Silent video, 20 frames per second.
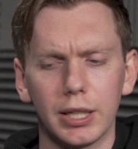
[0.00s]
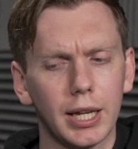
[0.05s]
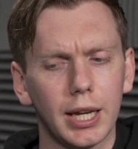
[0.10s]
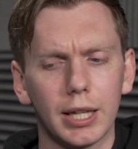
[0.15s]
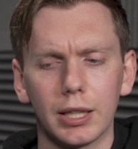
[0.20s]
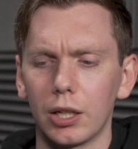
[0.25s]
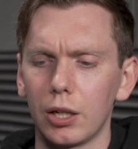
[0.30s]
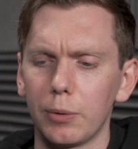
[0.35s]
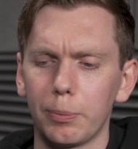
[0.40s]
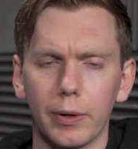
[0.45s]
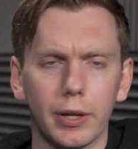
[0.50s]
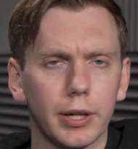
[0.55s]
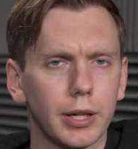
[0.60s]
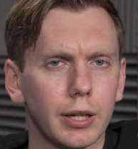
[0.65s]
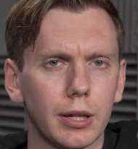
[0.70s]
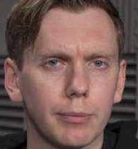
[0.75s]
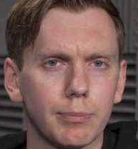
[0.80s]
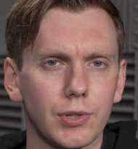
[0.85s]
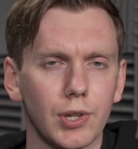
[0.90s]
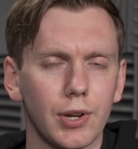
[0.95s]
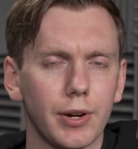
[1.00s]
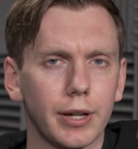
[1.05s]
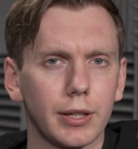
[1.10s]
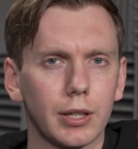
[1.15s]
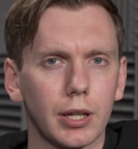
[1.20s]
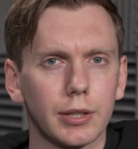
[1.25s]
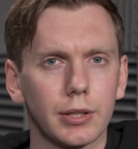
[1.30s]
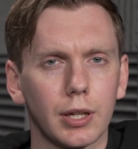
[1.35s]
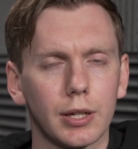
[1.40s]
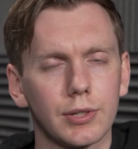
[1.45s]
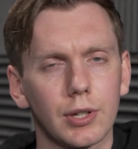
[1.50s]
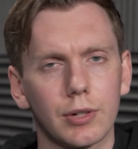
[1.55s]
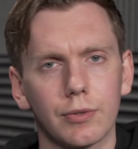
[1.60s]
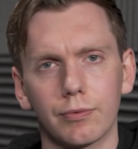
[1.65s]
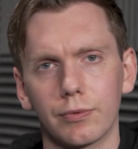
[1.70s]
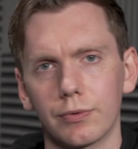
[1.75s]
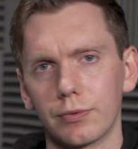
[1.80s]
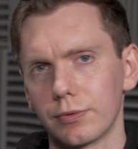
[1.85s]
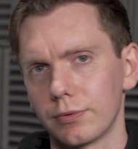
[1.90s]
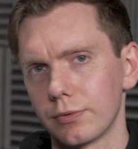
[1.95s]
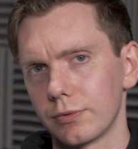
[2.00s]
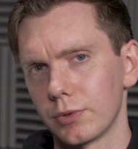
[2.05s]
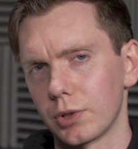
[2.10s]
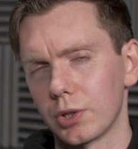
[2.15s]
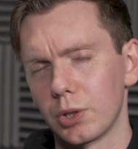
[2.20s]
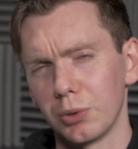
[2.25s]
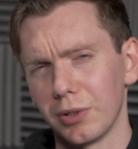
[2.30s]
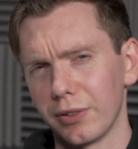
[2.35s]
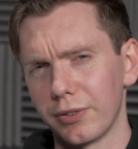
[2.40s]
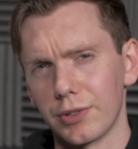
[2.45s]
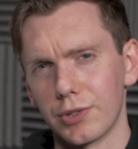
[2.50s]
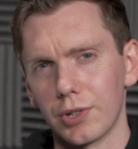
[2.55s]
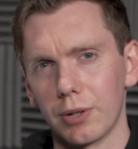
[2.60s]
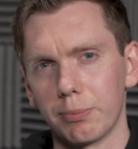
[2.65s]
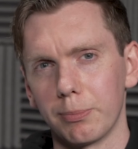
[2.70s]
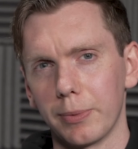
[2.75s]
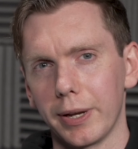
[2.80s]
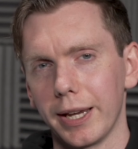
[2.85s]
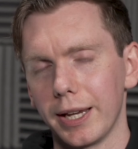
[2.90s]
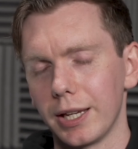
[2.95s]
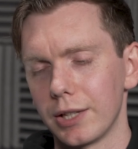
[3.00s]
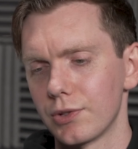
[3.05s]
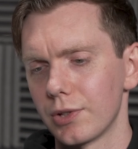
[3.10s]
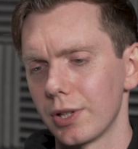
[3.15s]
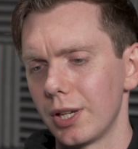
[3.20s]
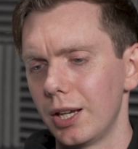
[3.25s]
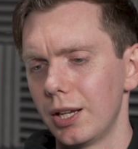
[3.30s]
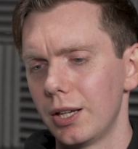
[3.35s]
Yeah, no, I'm sorry. I don't recall off the top of my head